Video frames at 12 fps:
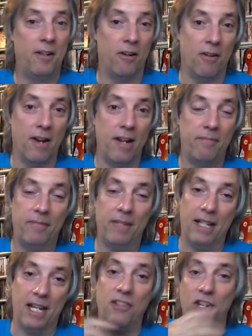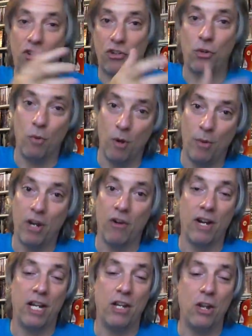all right, in addition to what we
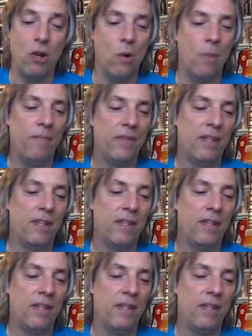already knew.